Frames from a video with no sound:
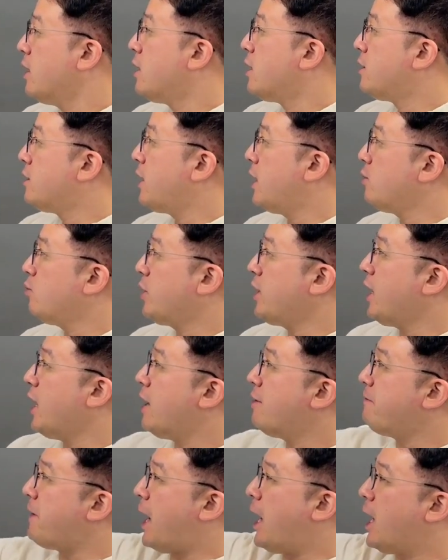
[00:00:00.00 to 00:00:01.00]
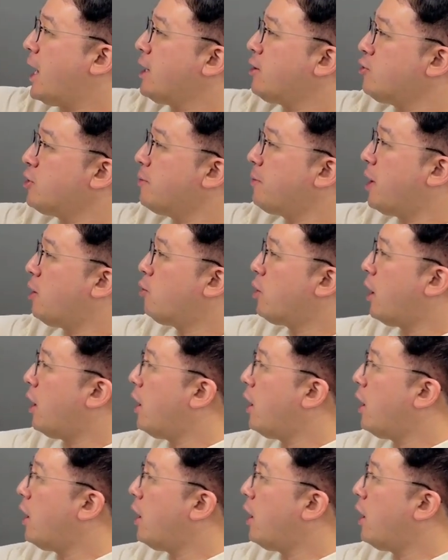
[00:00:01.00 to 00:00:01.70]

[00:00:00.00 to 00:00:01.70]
Then we have I to the power